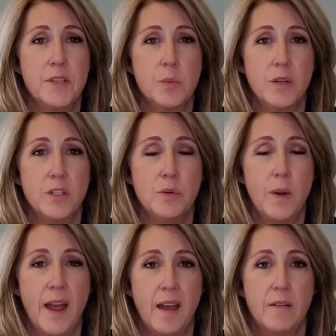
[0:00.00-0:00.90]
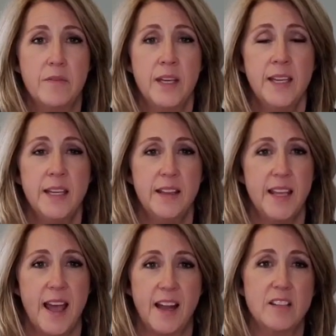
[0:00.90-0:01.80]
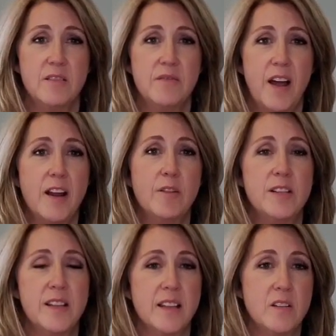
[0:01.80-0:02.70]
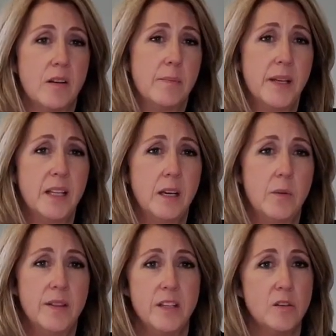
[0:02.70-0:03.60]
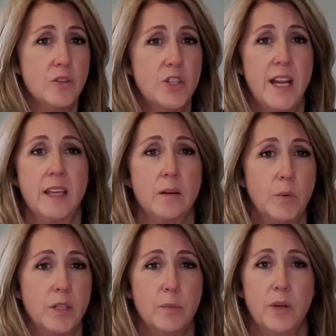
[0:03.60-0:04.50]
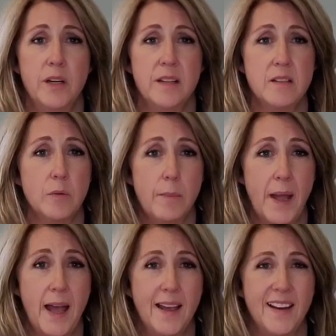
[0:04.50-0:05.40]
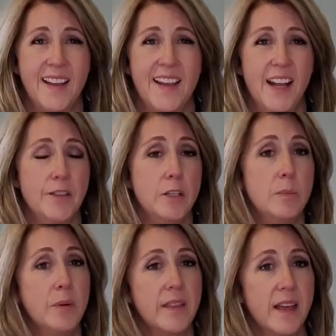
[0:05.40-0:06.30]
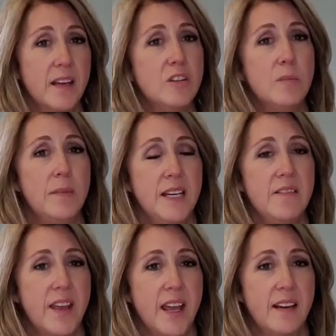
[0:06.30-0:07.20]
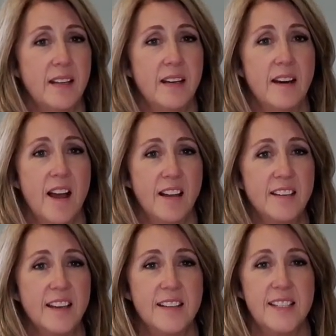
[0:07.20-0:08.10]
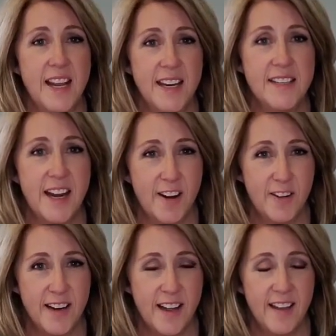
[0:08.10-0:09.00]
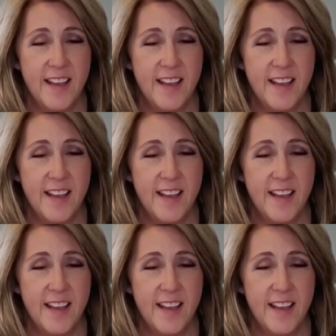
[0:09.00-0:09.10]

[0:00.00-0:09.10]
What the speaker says: when you have the active virus that's on a pillow and then you shake it when you put it into a bag, and then you put that in your minivan in an uncontained area,